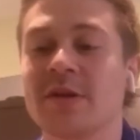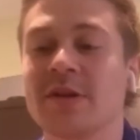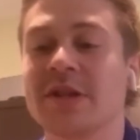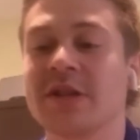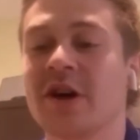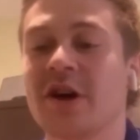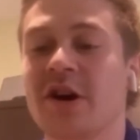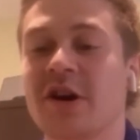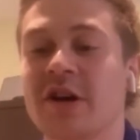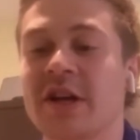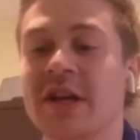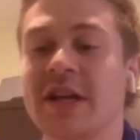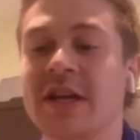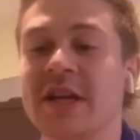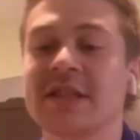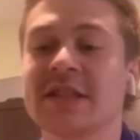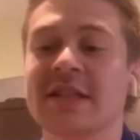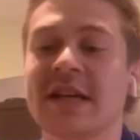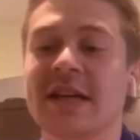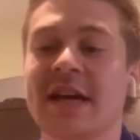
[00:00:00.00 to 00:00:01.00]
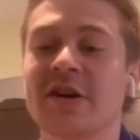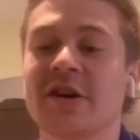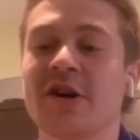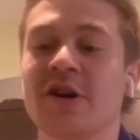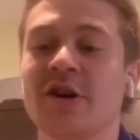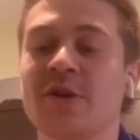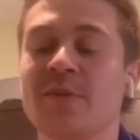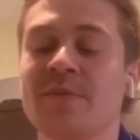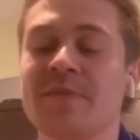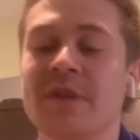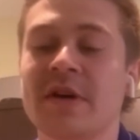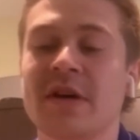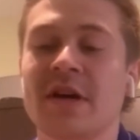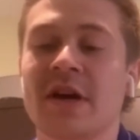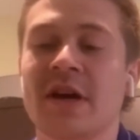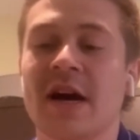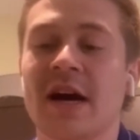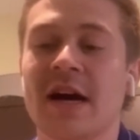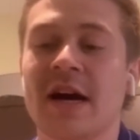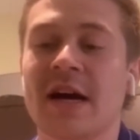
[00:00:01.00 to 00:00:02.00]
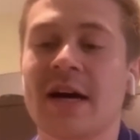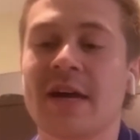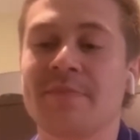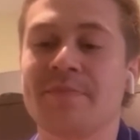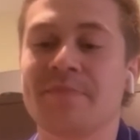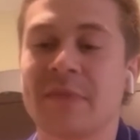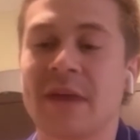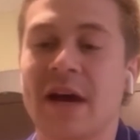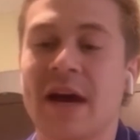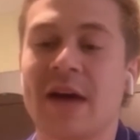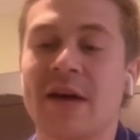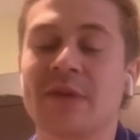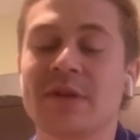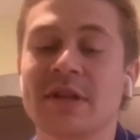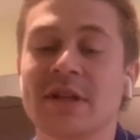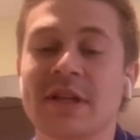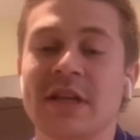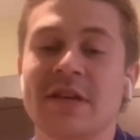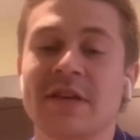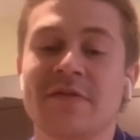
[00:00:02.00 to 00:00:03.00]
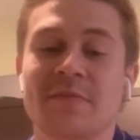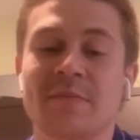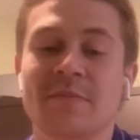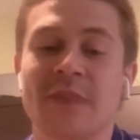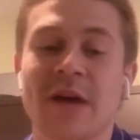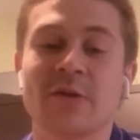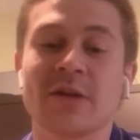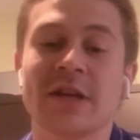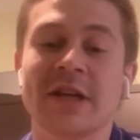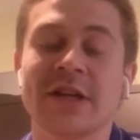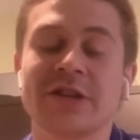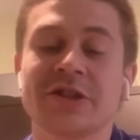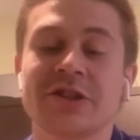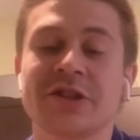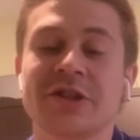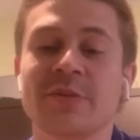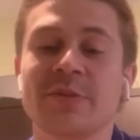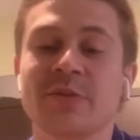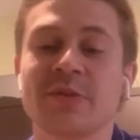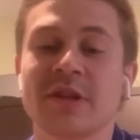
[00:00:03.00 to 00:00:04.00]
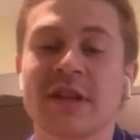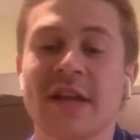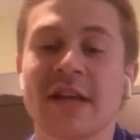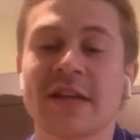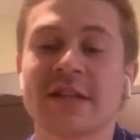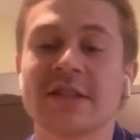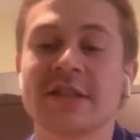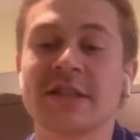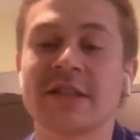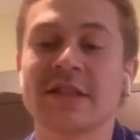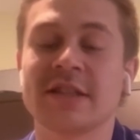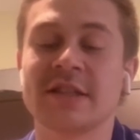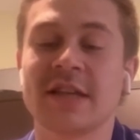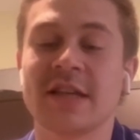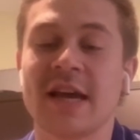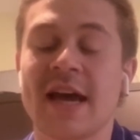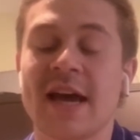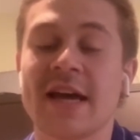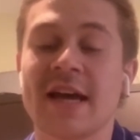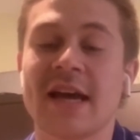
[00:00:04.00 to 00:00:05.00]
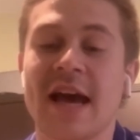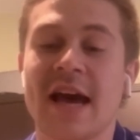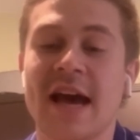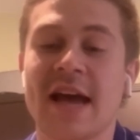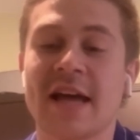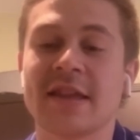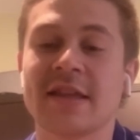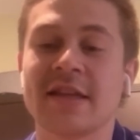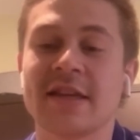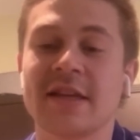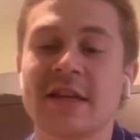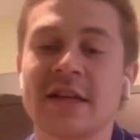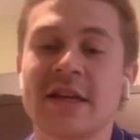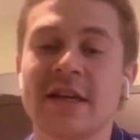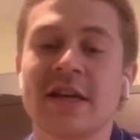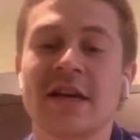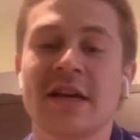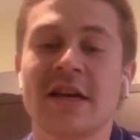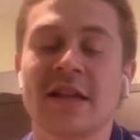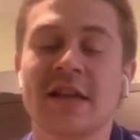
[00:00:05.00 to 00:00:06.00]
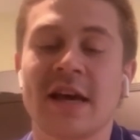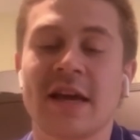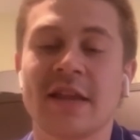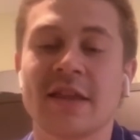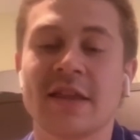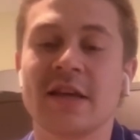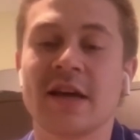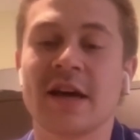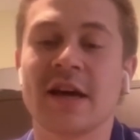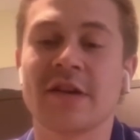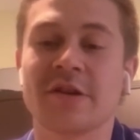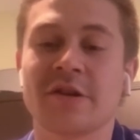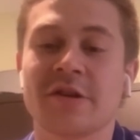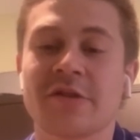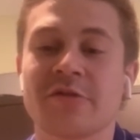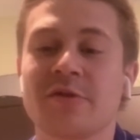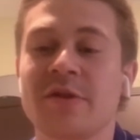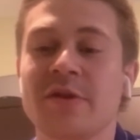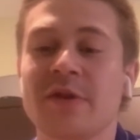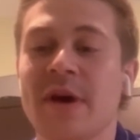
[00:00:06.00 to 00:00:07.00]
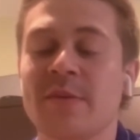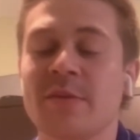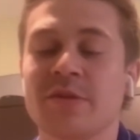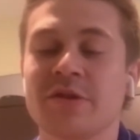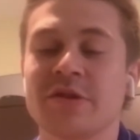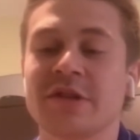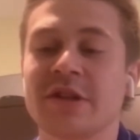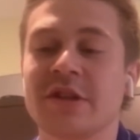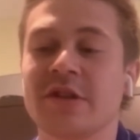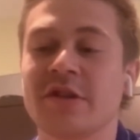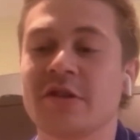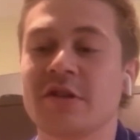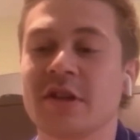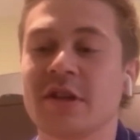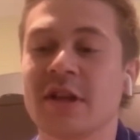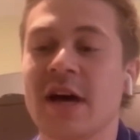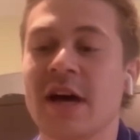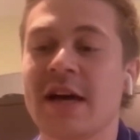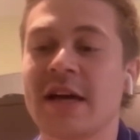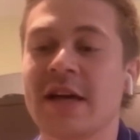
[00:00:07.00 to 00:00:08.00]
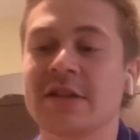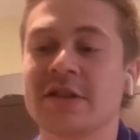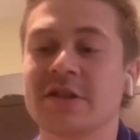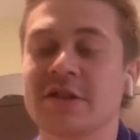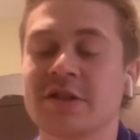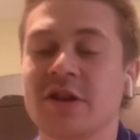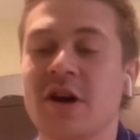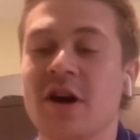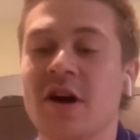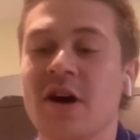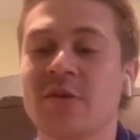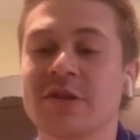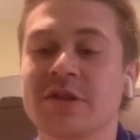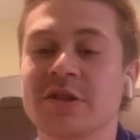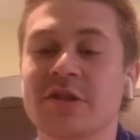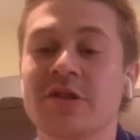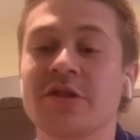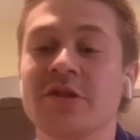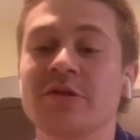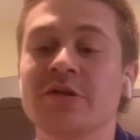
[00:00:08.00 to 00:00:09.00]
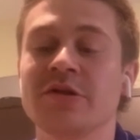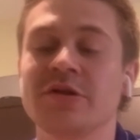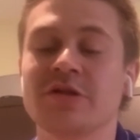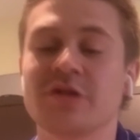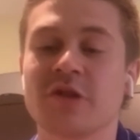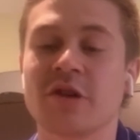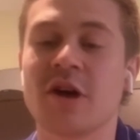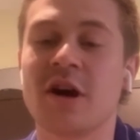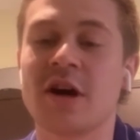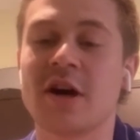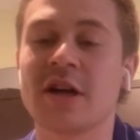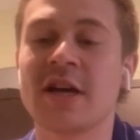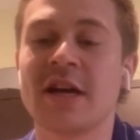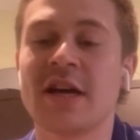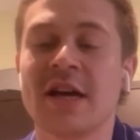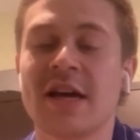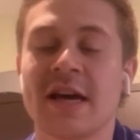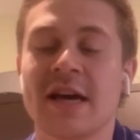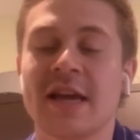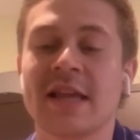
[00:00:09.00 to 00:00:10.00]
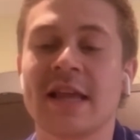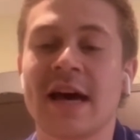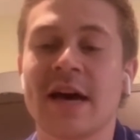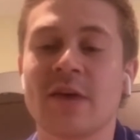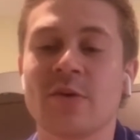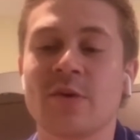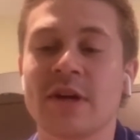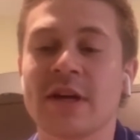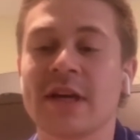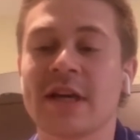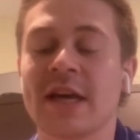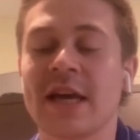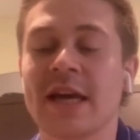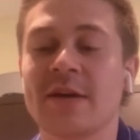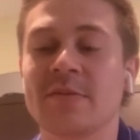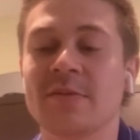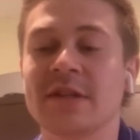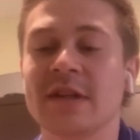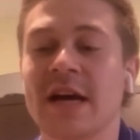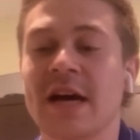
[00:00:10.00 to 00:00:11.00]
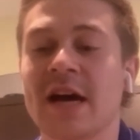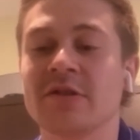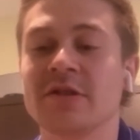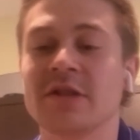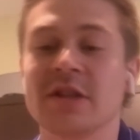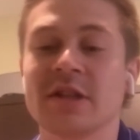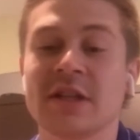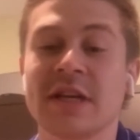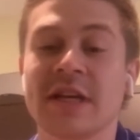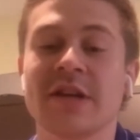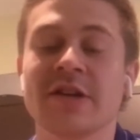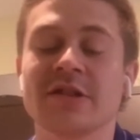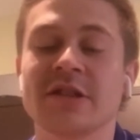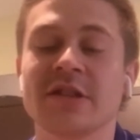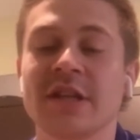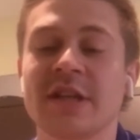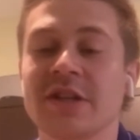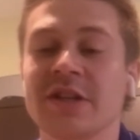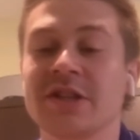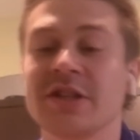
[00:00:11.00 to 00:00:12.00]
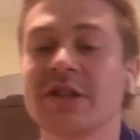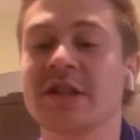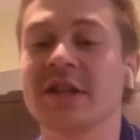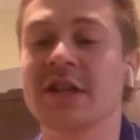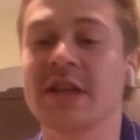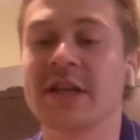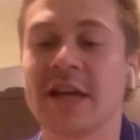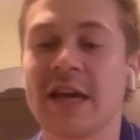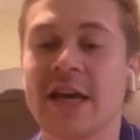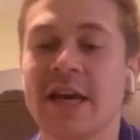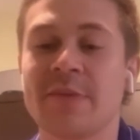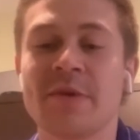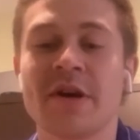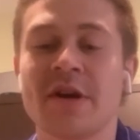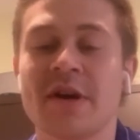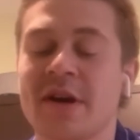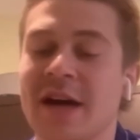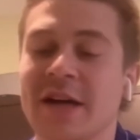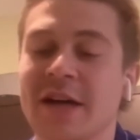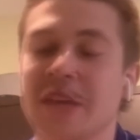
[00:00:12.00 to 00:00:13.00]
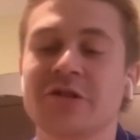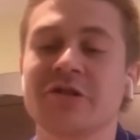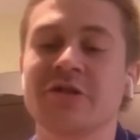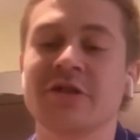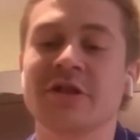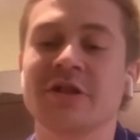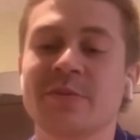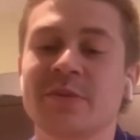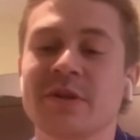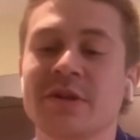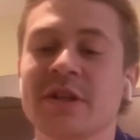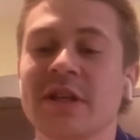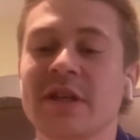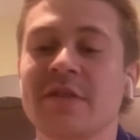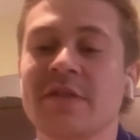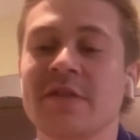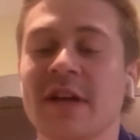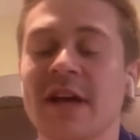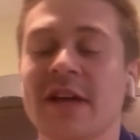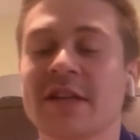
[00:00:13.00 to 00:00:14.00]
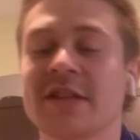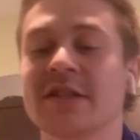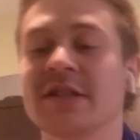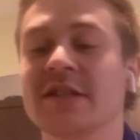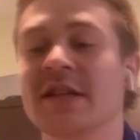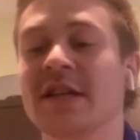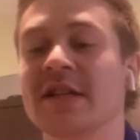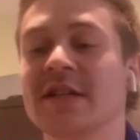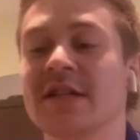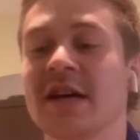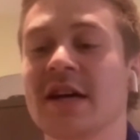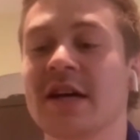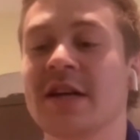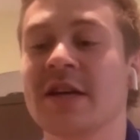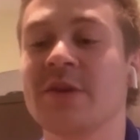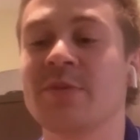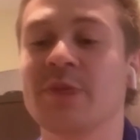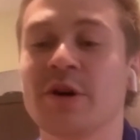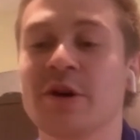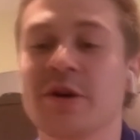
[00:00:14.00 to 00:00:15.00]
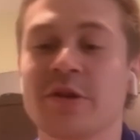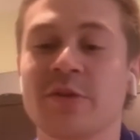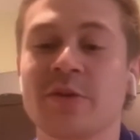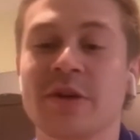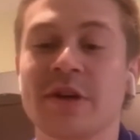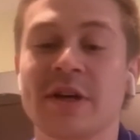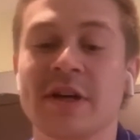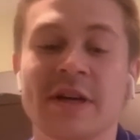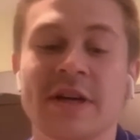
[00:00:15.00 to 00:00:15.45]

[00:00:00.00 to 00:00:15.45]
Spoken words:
targeted and sent home. I believe my relationship with Lexus and Anthony, that the other three members in their alliance saw was too strong, and that when it came down to later stages in the game, I truly believe Lexus and Dougie both would have